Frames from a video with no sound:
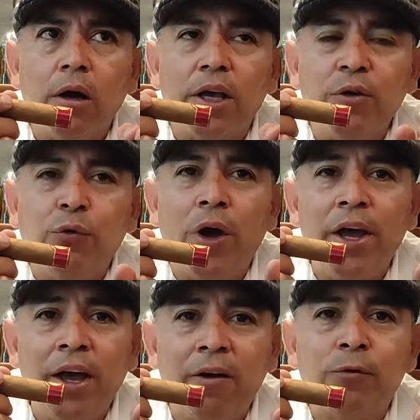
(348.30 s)
If I
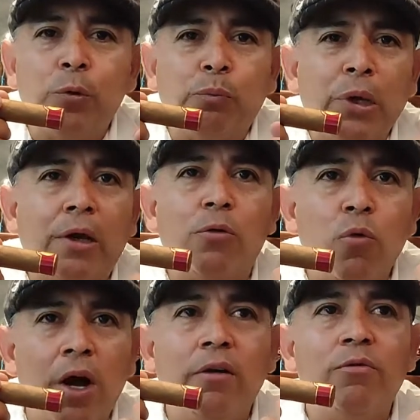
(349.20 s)
have to pick
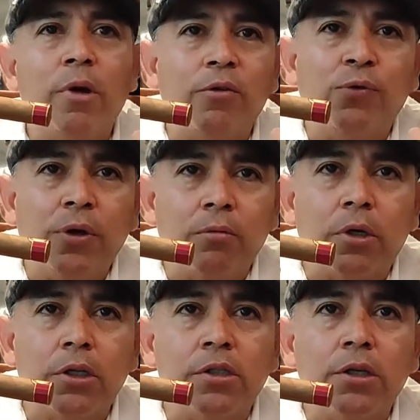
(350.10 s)
one of my
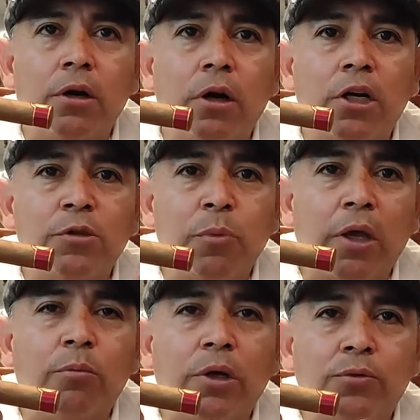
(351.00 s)
favorite cigars
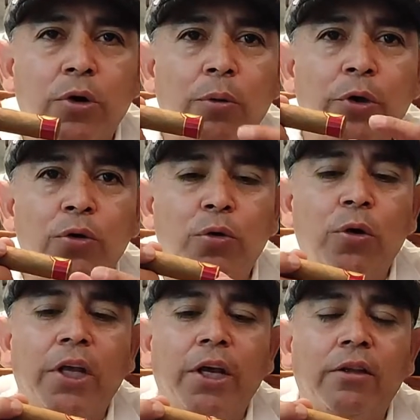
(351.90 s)
made by Romeo y
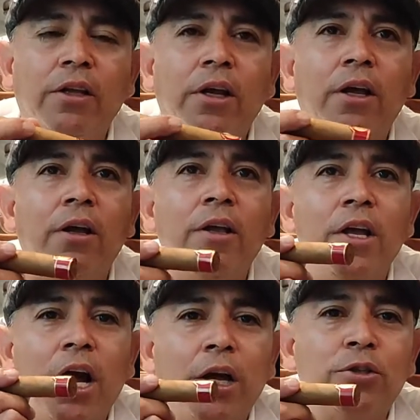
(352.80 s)
Julieta,
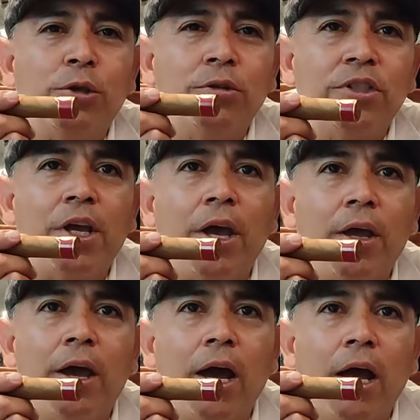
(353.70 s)
I should
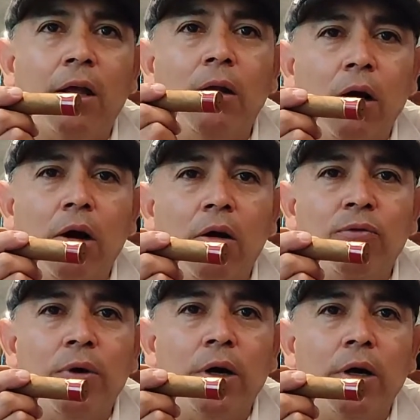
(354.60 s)
say I love
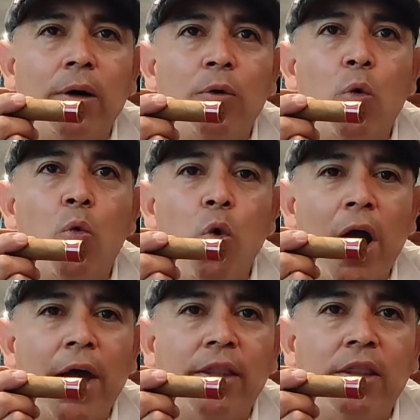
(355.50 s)

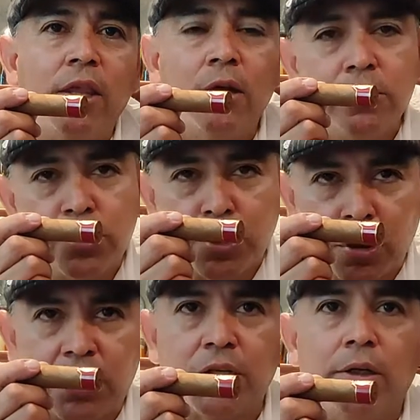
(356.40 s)
White
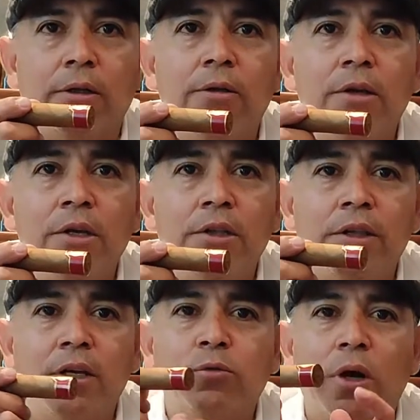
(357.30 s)
Churchill.
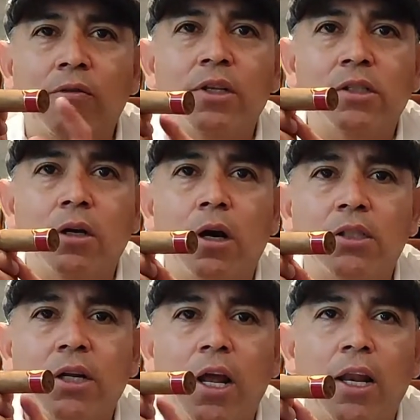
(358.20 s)
That's one of the cigars
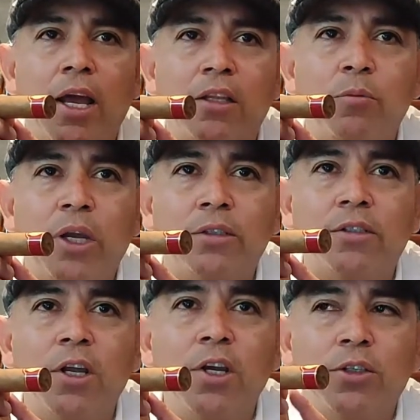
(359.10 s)
that I like the
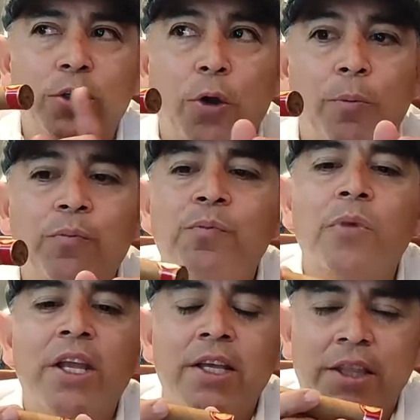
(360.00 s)
best. So
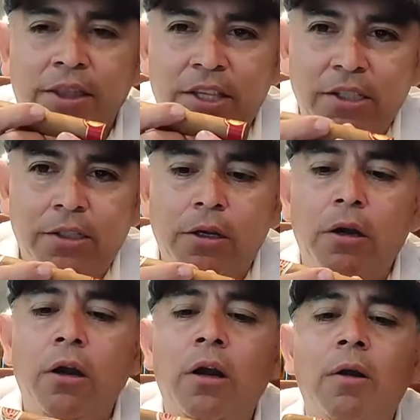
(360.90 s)
this
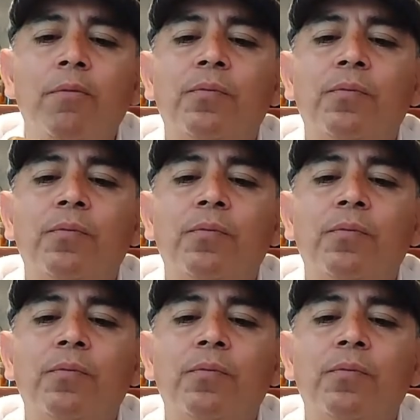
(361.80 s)
cigar